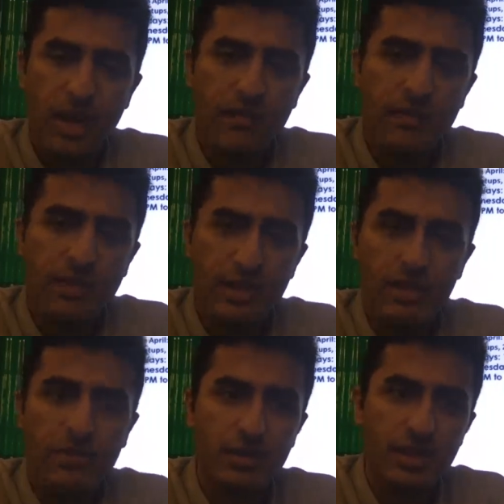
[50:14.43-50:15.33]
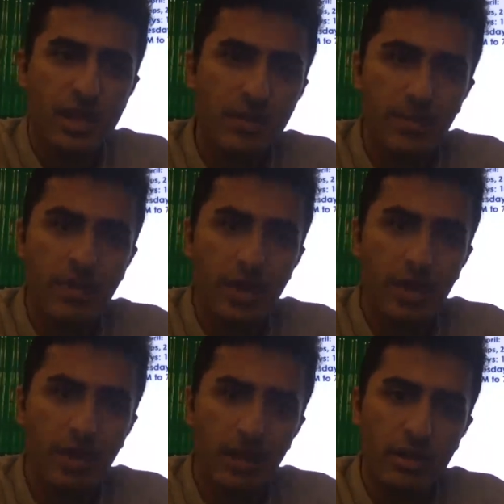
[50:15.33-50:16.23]
every service, every
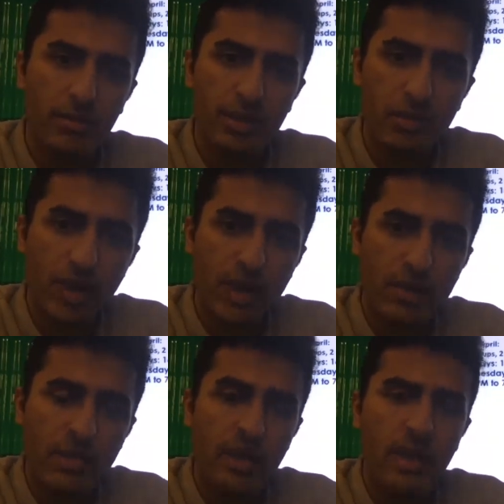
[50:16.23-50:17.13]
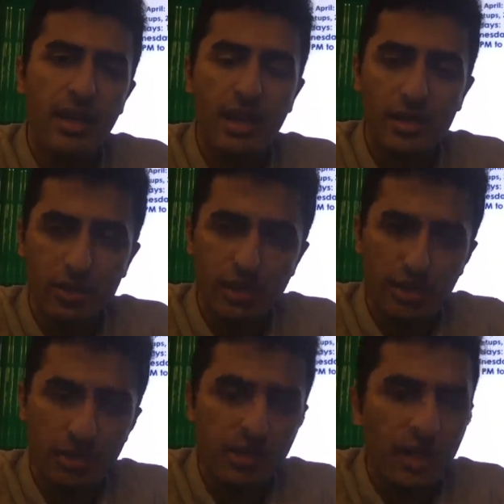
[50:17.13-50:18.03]
product on AWS is
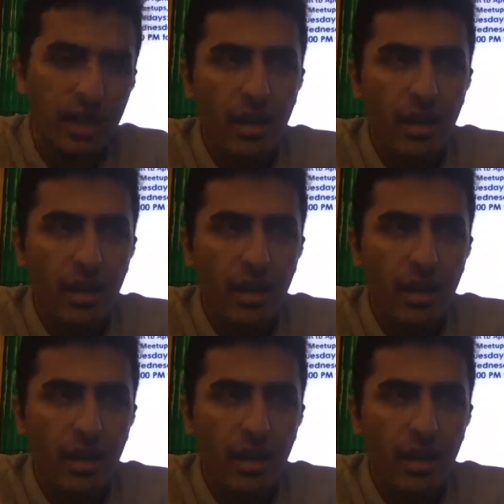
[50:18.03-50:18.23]
used.